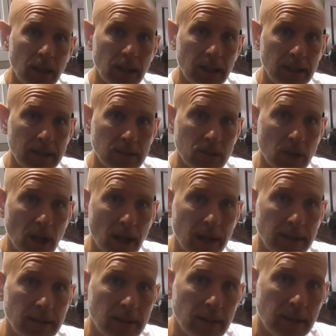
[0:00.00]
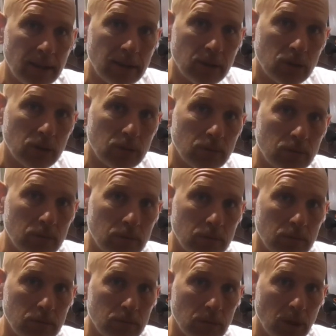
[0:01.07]
inside the
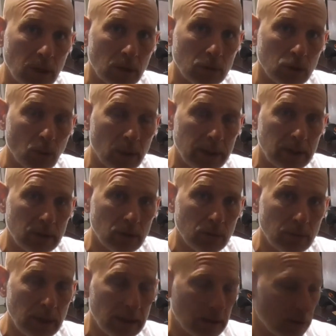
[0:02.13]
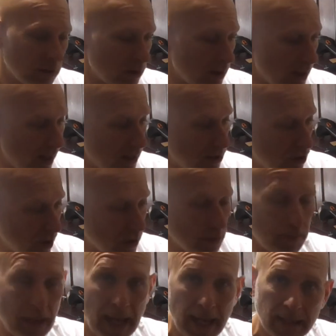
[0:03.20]
22 meters and then
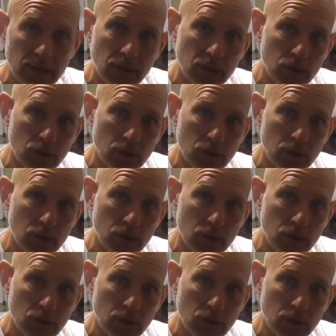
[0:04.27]
just past the